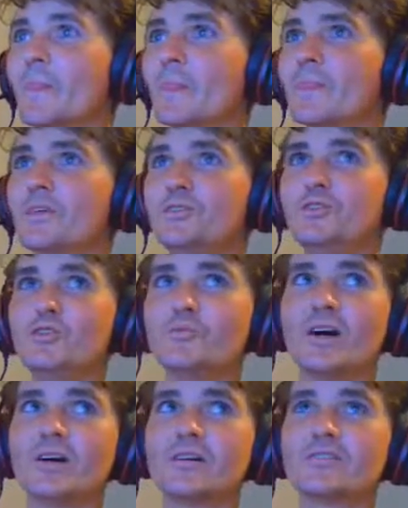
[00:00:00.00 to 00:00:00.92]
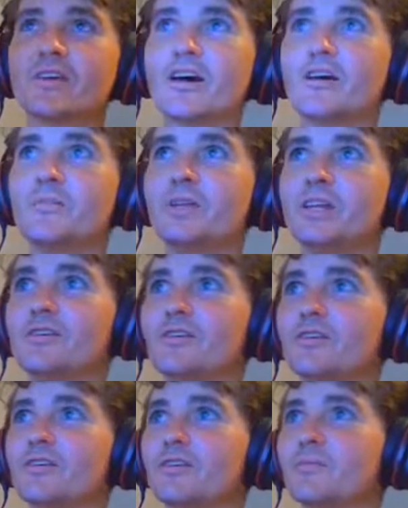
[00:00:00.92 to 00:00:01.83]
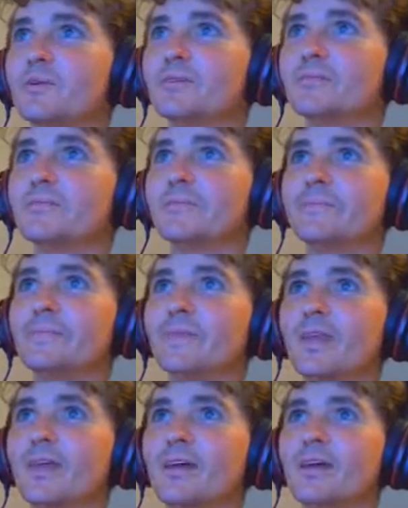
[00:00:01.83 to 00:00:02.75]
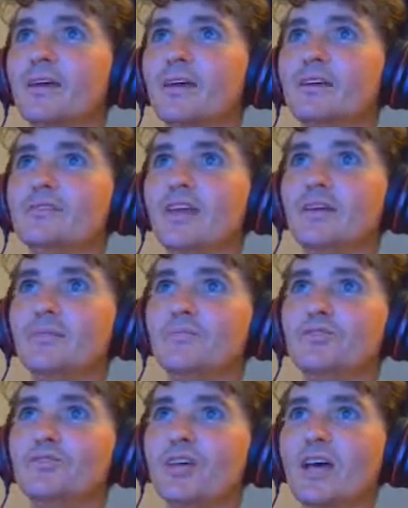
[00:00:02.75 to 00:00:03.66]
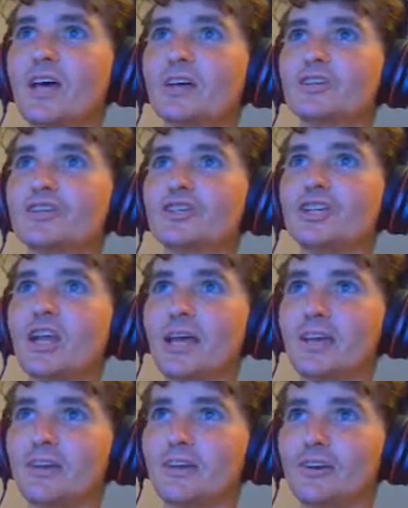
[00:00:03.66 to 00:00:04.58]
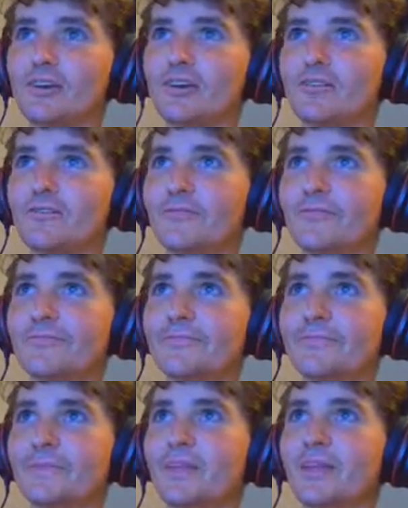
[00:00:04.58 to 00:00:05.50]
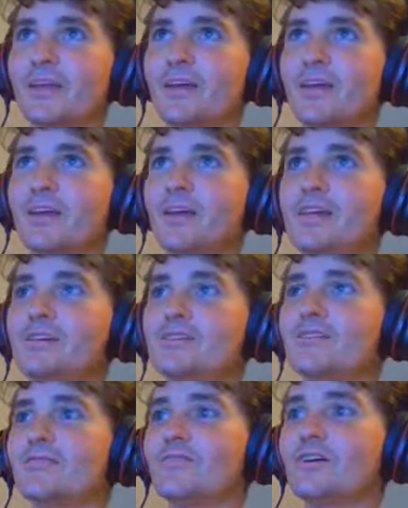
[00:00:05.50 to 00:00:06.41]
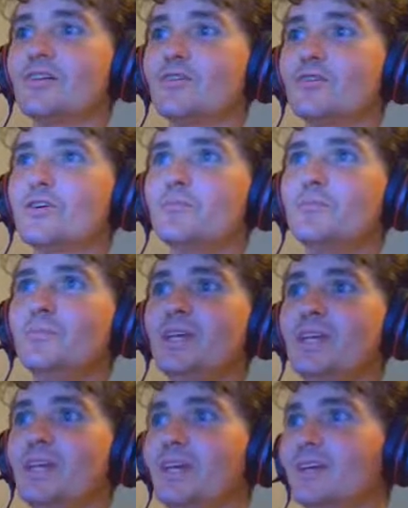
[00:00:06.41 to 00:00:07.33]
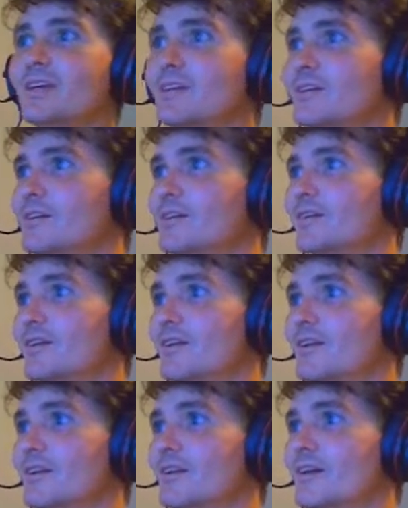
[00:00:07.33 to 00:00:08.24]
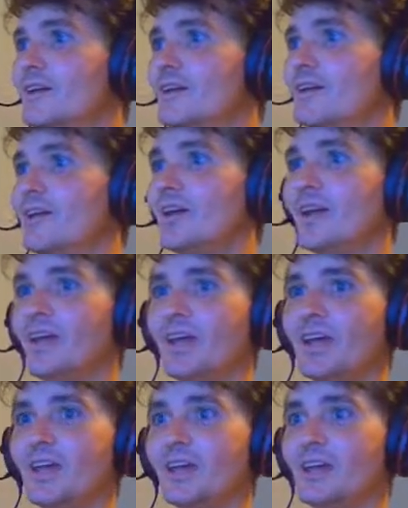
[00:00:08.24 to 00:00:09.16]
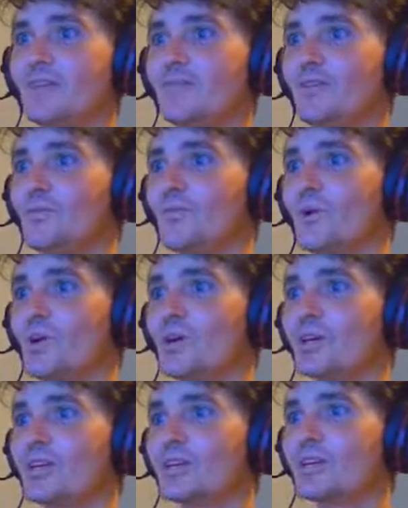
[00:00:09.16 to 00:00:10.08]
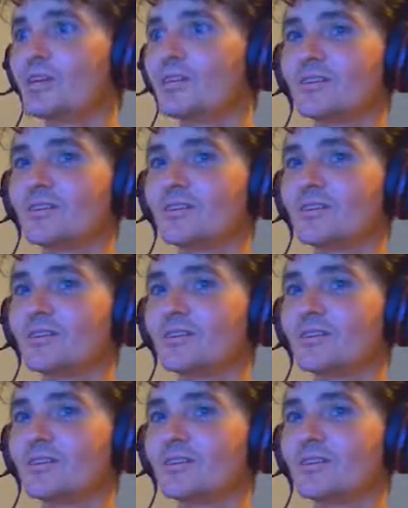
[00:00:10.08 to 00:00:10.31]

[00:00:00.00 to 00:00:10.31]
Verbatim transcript: the Jukebox Comedy Club. His name's Zach Schneider. He's a fellow comedian. And if you want